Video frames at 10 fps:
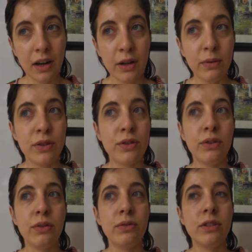I want
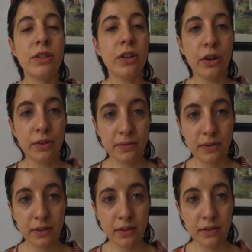to serve
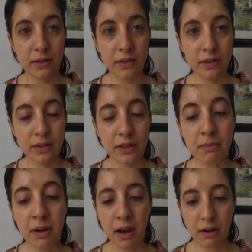
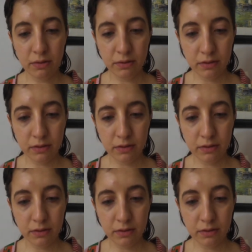somehow.